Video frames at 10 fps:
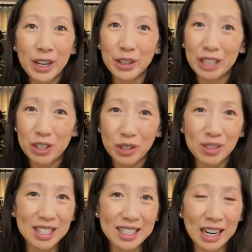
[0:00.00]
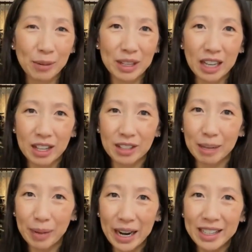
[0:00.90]
You can choose to dine with other
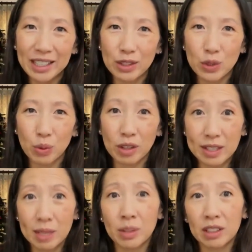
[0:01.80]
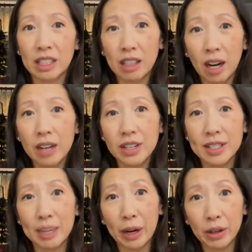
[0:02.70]
companions who are similarly
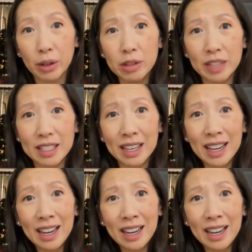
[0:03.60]
cautious about COVID.